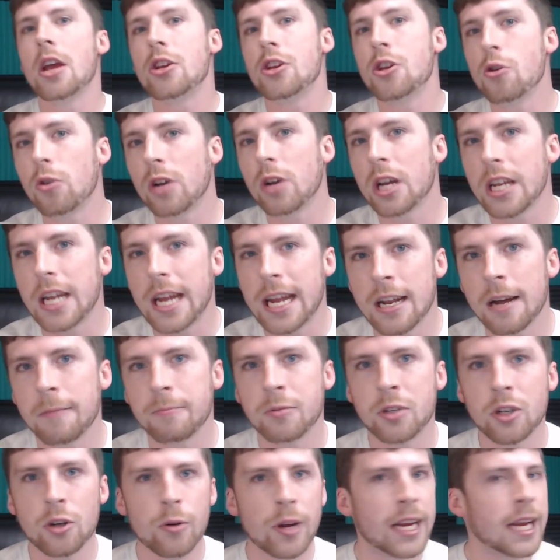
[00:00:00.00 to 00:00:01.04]
you could end
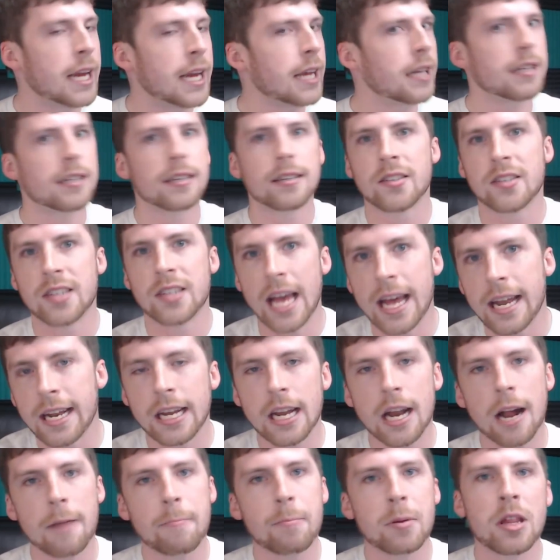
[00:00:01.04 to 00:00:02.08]
up doing it,
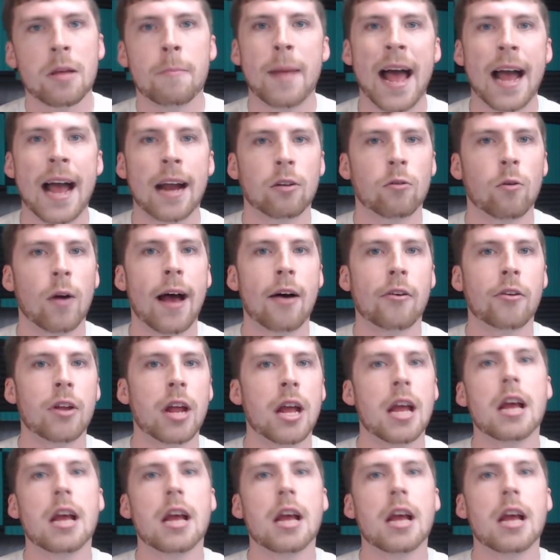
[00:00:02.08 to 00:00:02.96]
setting it up in the background,